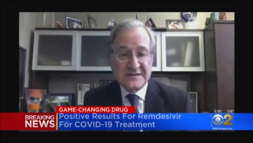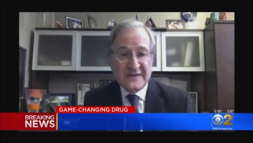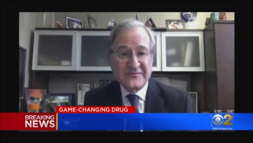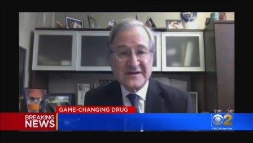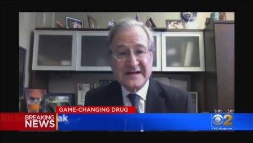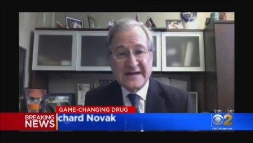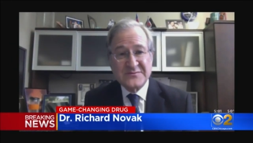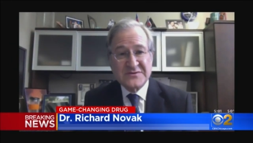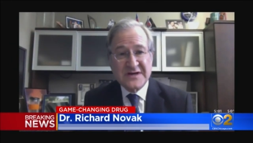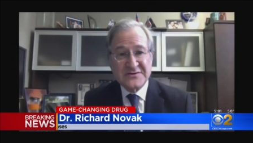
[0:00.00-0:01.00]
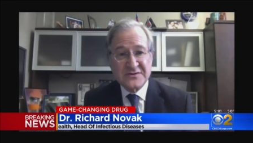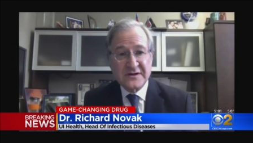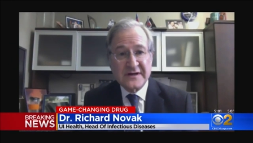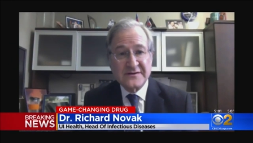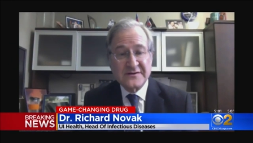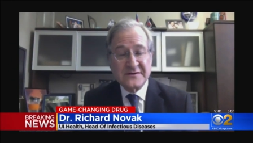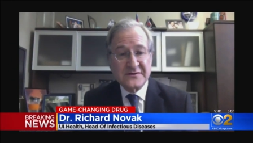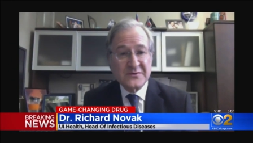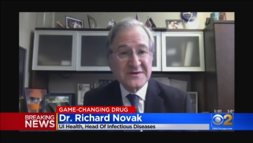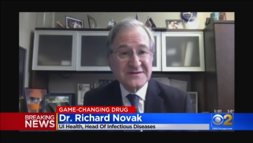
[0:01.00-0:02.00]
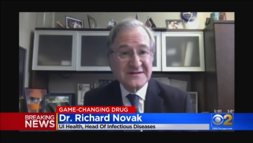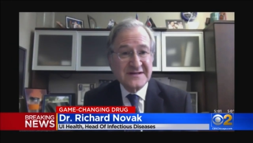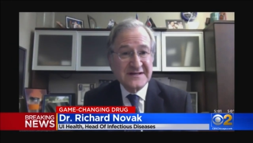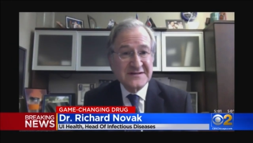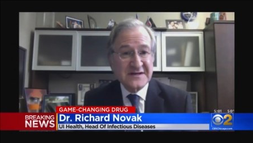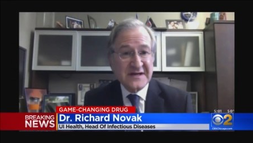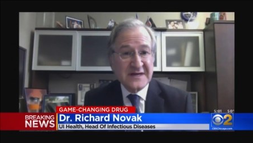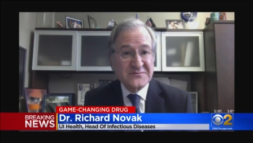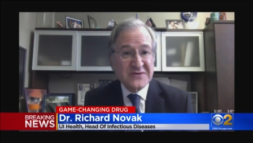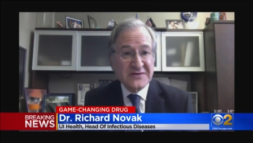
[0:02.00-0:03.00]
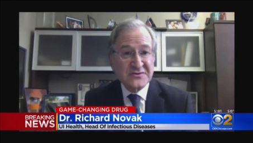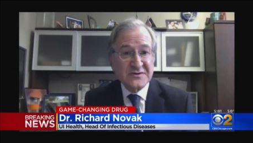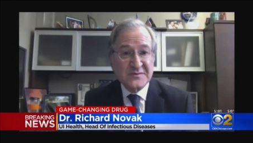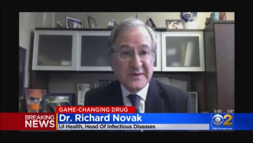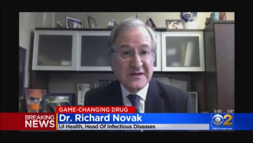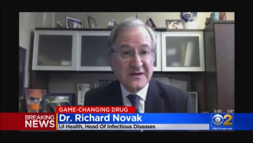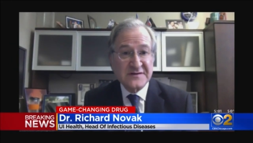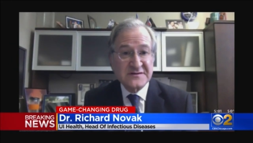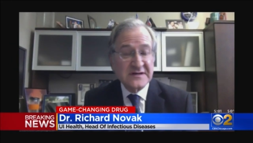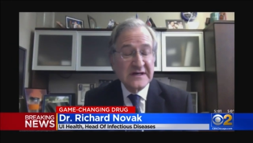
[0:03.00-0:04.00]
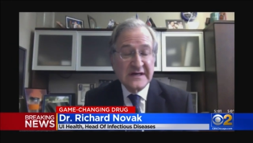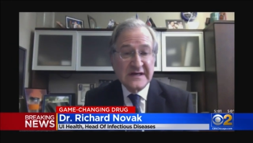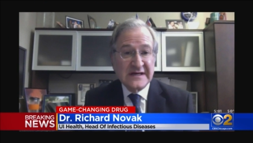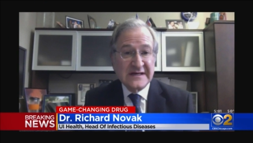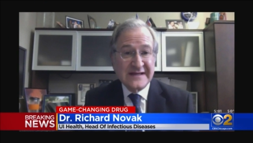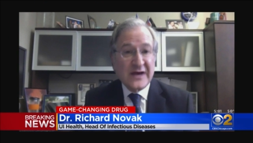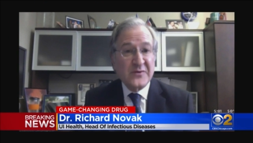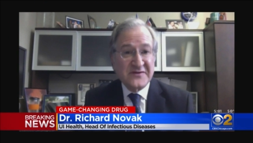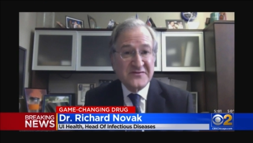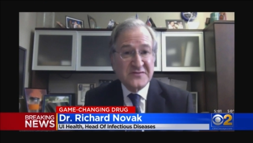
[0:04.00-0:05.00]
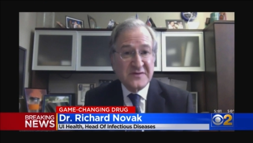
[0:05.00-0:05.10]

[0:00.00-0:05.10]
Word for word: definitely a game changer, and the, the reason it is a game changer is because now we have a